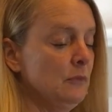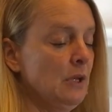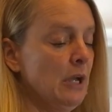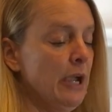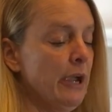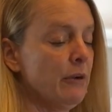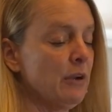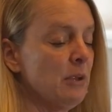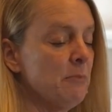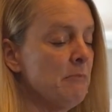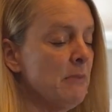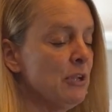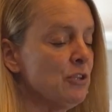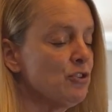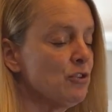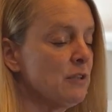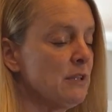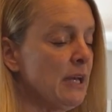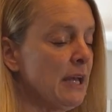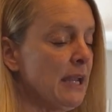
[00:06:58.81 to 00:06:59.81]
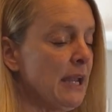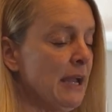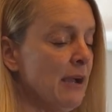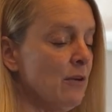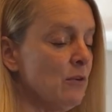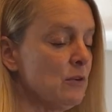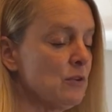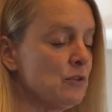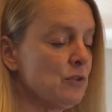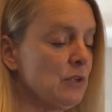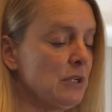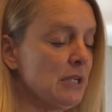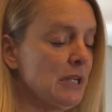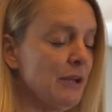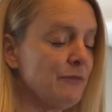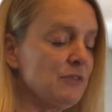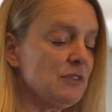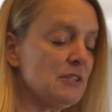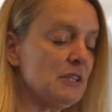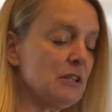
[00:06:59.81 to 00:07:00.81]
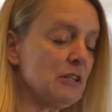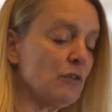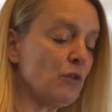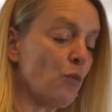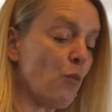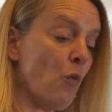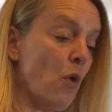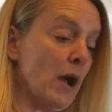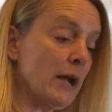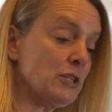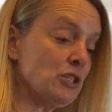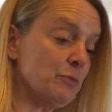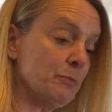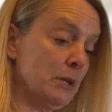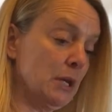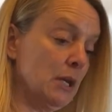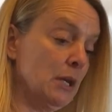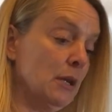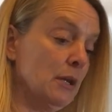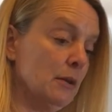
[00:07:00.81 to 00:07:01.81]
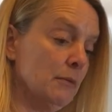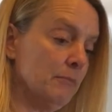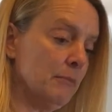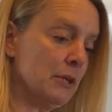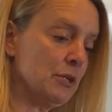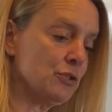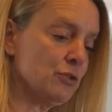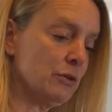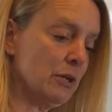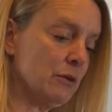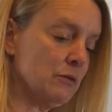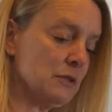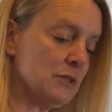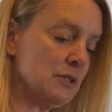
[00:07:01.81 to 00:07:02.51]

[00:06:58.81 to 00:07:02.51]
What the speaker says: I already measured that out, so you didn't have to sit there and watch me measure out